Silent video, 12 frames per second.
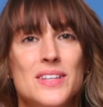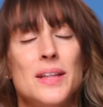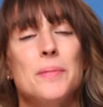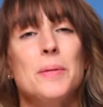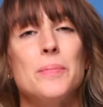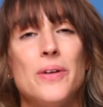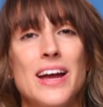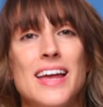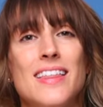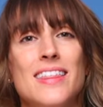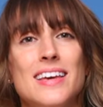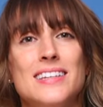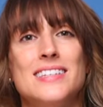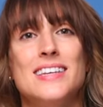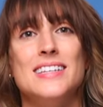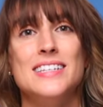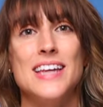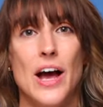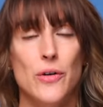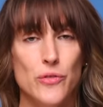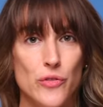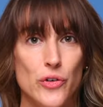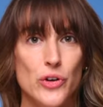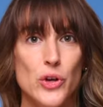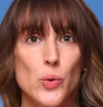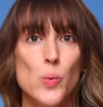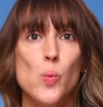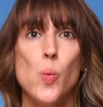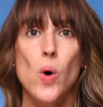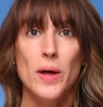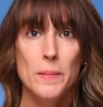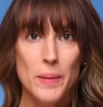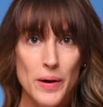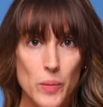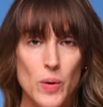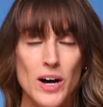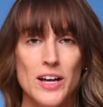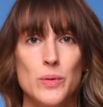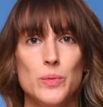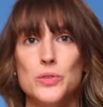So let me break this down for you one by one.